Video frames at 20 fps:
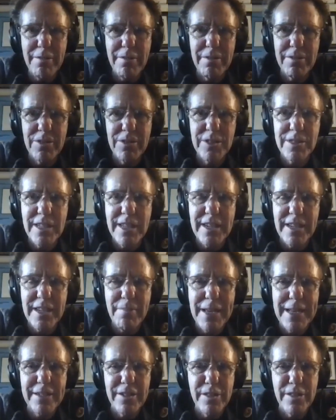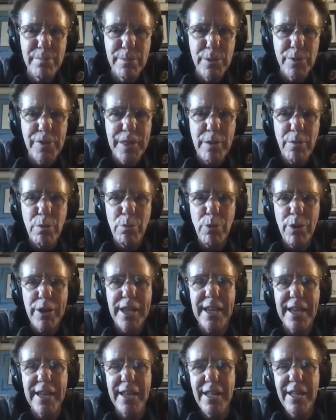sending a man to the moon, they were
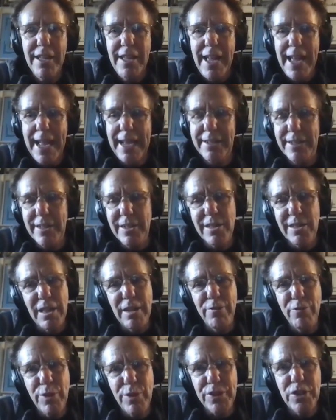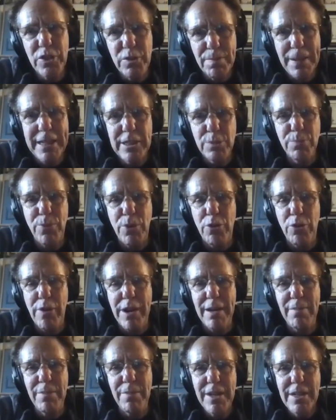working hand in glove with the space
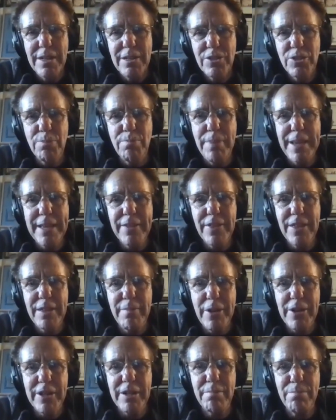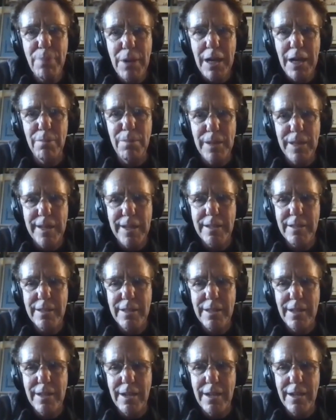program to make the American public
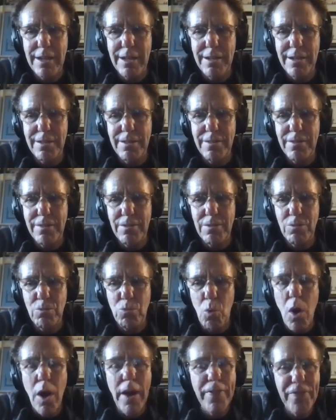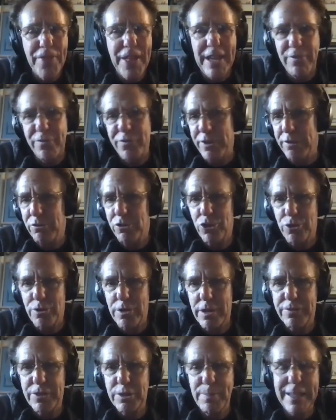uh, want that future
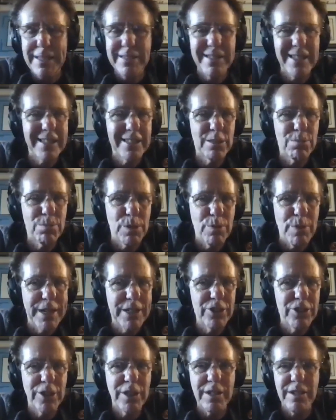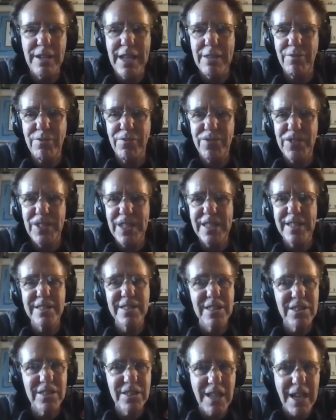of space exploration and, and see it as
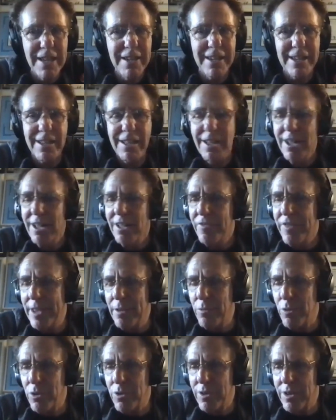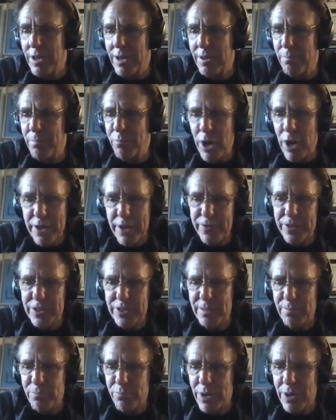exciting. They were uh, prophets
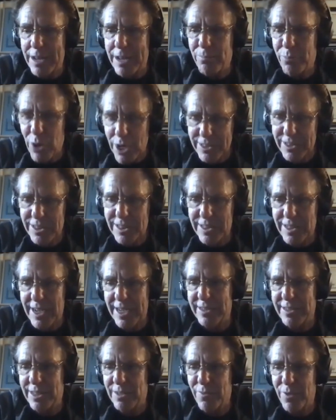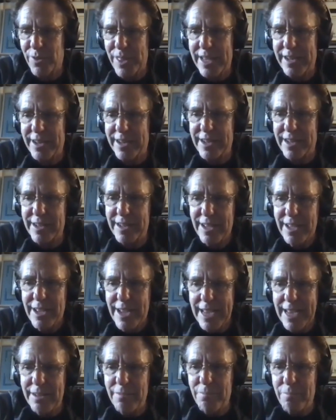and, and proselytizing for that, and it
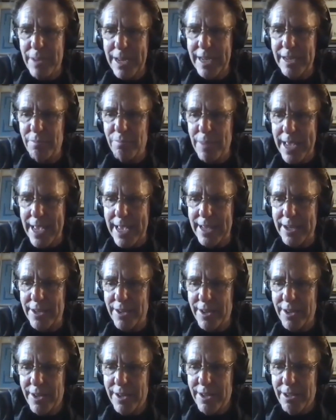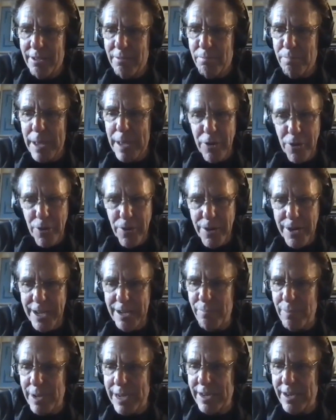and it made man better. It
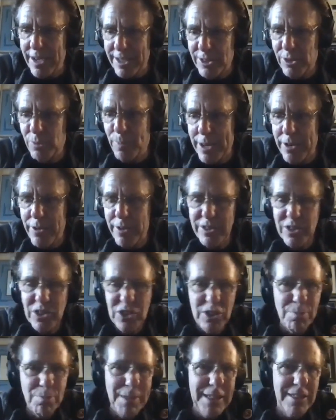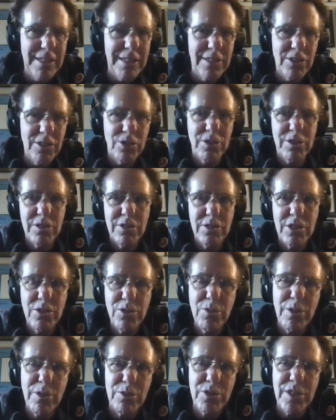made us better as a species to, to do
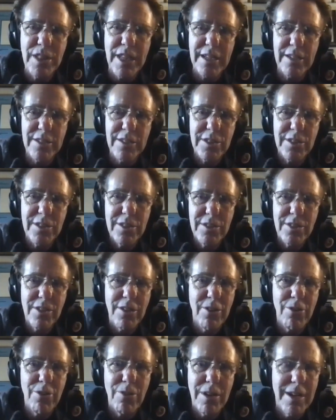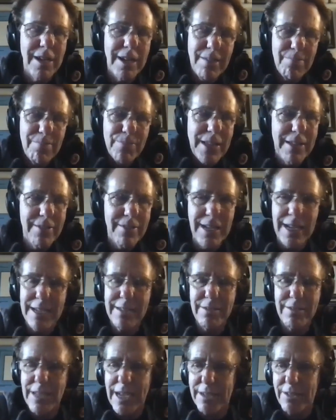those things. So uh, I, I,
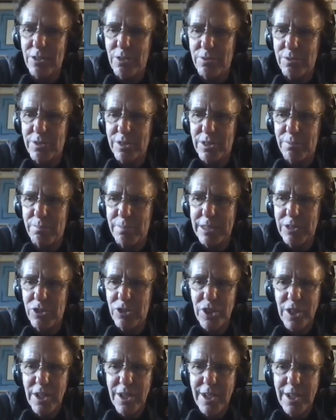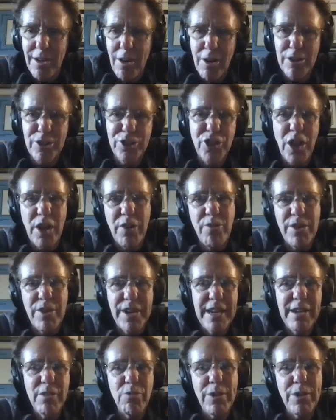I don't diminish our genre in
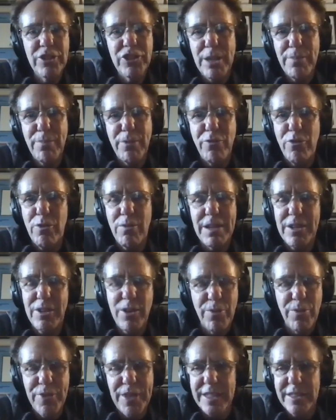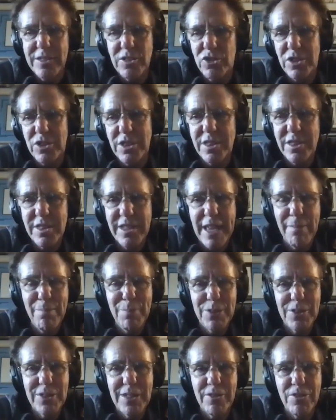any way, shape, or form. I don't think it's just
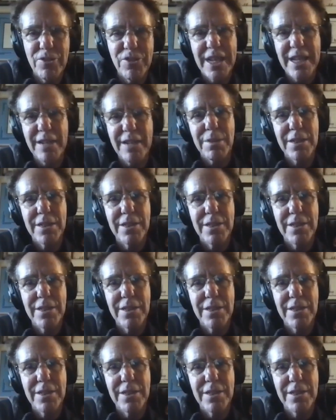escapist entertainment.